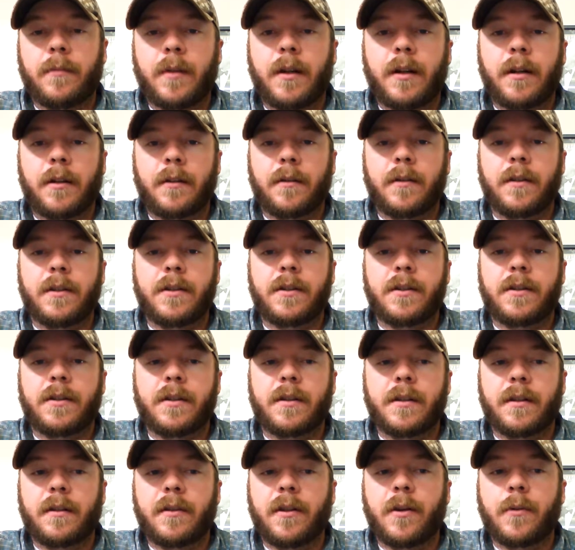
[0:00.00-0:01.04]
This
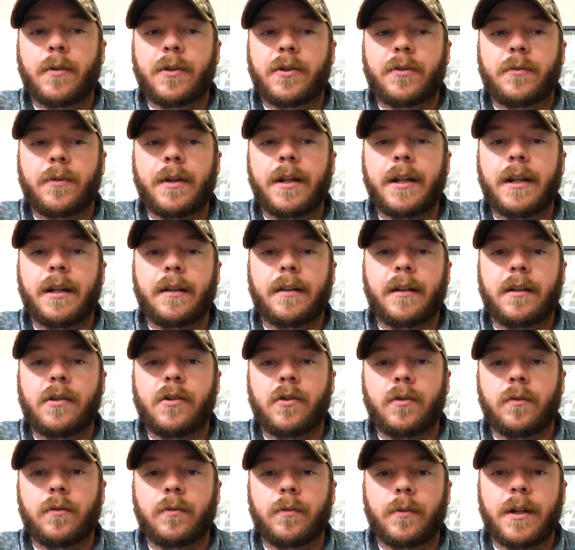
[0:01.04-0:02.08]
is the lowest reading
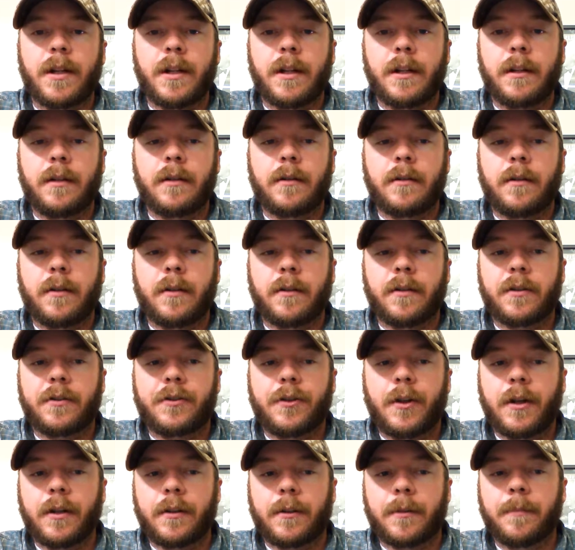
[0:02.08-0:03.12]
that you'll read on the
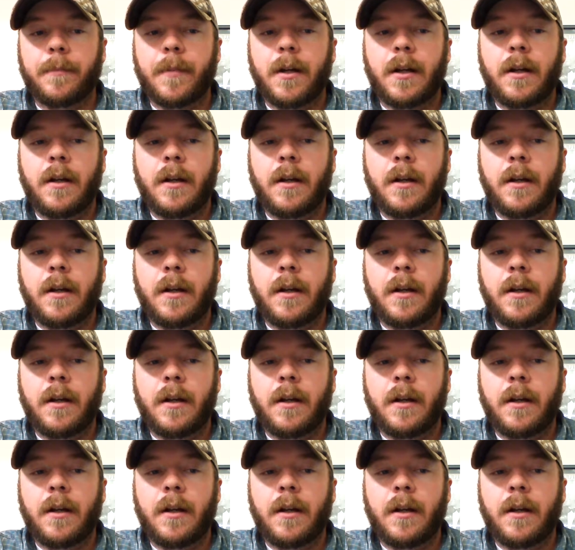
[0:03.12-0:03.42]
trailer.